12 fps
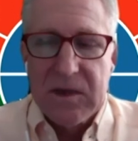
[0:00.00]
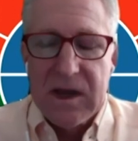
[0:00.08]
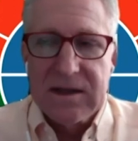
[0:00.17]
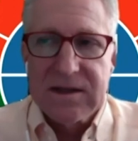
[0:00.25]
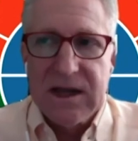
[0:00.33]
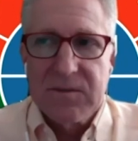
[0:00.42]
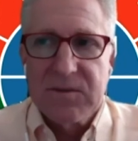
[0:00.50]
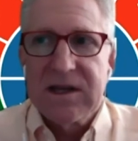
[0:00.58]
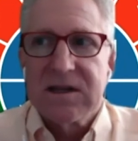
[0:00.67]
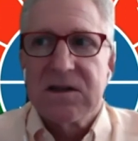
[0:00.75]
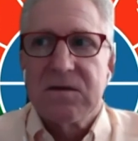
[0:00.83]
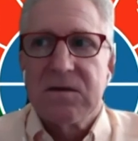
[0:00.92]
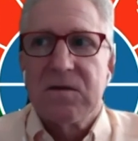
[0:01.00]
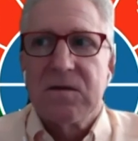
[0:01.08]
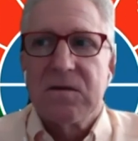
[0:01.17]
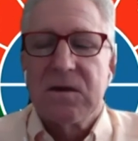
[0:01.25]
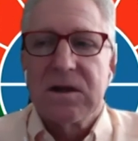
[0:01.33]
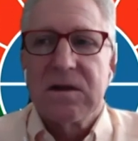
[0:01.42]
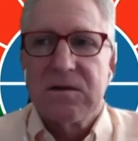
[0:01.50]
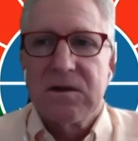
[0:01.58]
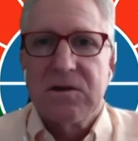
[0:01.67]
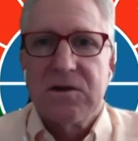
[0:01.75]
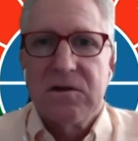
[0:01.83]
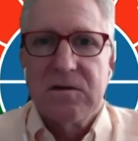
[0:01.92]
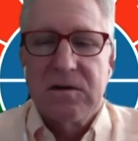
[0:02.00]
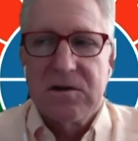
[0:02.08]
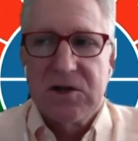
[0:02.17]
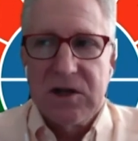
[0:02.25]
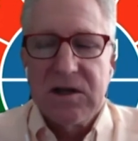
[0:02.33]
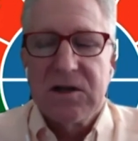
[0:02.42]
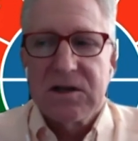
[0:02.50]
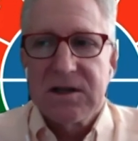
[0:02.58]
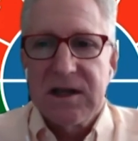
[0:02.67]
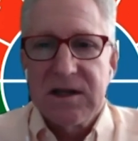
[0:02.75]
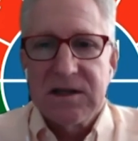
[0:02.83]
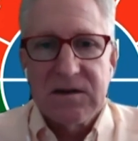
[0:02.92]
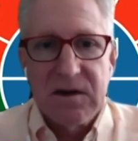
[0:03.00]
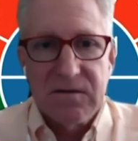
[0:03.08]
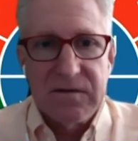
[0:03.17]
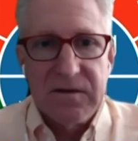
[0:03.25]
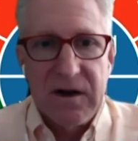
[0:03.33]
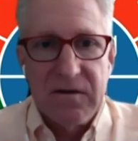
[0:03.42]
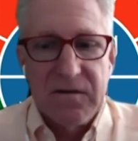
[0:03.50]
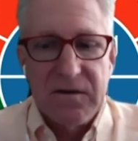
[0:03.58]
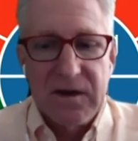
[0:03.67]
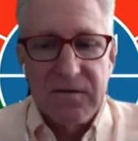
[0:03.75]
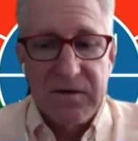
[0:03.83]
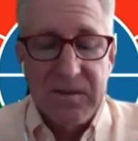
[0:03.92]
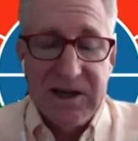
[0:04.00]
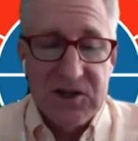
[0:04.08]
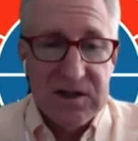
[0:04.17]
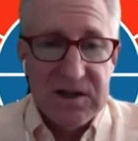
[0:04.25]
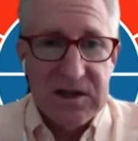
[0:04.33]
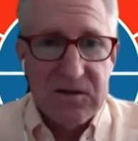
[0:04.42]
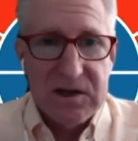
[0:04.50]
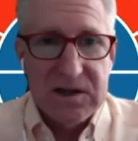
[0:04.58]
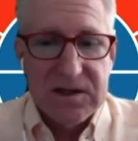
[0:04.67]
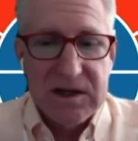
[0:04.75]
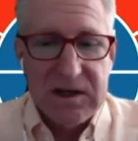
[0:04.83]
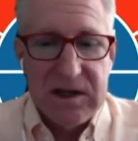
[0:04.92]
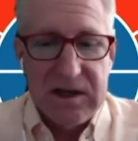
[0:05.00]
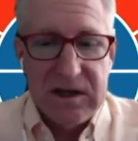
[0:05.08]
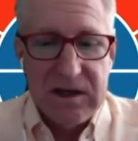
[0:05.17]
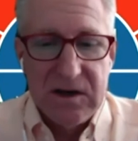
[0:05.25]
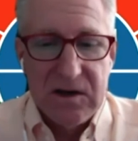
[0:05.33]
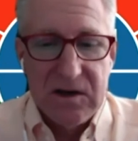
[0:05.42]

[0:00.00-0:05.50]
in some sense, one of the genius things of information theory is that he